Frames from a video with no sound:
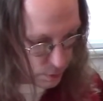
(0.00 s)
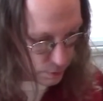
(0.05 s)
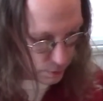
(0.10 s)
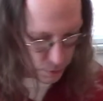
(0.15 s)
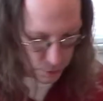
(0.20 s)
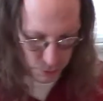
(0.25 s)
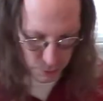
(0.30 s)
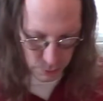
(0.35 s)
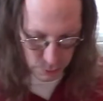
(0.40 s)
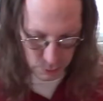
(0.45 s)

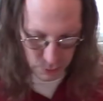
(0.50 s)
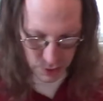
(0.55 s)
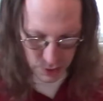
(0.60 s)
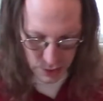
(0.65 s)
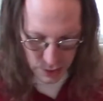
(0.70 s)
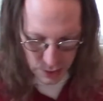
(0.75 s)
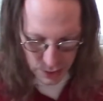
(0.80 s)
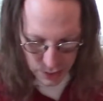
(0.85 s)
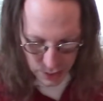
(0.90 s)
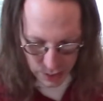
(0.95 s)

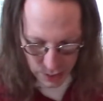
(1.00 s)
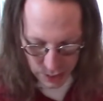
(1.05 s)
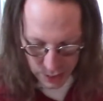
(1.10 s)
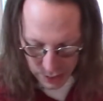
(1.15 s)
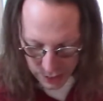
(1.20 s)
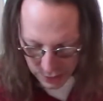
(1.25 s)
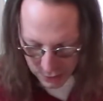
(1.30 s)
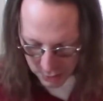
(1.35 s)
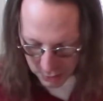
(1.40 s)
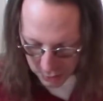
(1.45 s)
3
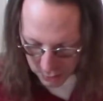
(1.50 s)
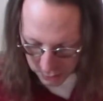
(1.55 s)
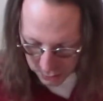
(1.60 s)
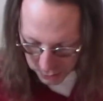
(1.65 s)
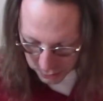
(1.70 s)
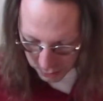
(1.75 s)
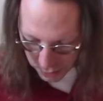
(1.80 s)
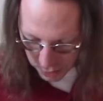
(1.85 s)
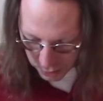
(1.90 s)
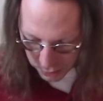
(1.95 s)
8.
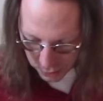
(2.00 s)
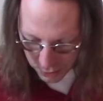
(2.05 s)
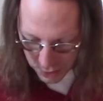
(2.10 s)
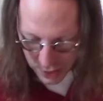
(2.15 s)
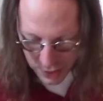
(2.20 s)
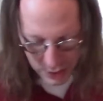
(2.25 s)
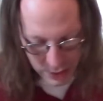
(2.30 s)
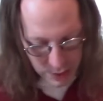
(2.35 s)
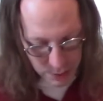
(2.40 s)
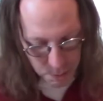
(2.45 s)
Throws
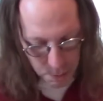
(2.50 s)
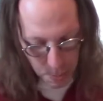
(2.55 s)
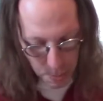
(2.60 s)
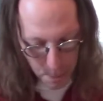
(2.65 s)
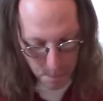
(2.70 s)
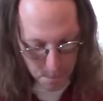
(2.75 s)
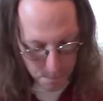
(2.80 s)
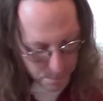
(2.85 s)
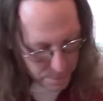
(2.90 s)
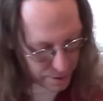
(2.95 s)
righty.
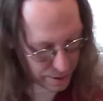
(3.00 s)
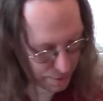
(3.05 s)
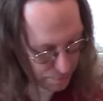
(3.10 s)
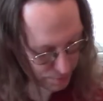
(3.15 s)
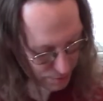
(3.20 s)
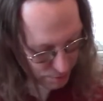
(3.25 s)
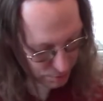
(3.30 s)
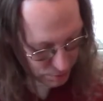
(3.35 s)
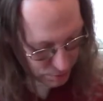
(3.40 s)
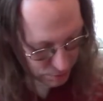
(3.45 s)
Pop
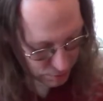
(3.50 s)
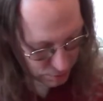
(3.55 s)
out to